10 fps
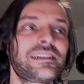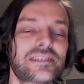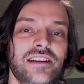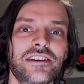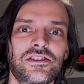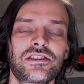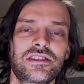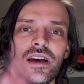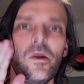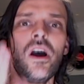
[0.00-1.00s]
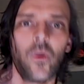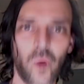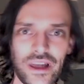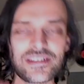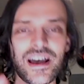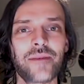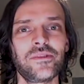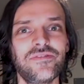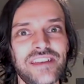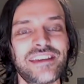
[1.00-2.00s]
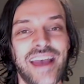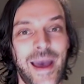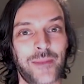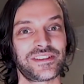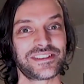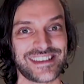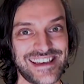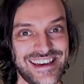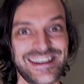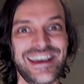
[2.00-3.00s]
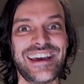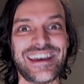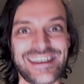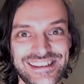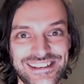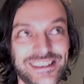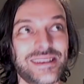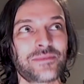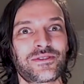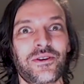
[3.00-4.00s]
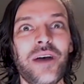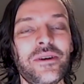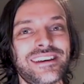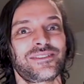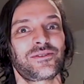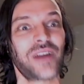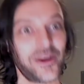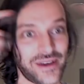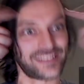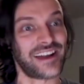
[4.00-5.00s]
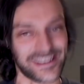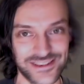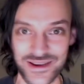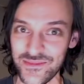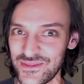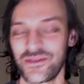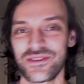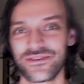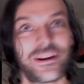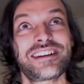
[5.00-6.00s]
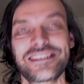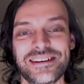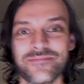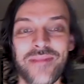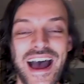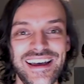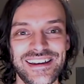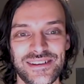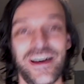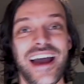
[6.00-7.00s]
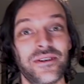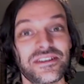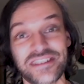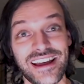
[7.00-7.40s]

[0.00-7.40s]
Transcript: It's not just some one-time event that happens again it keeps growing and growing like some sort of crazy mind virus.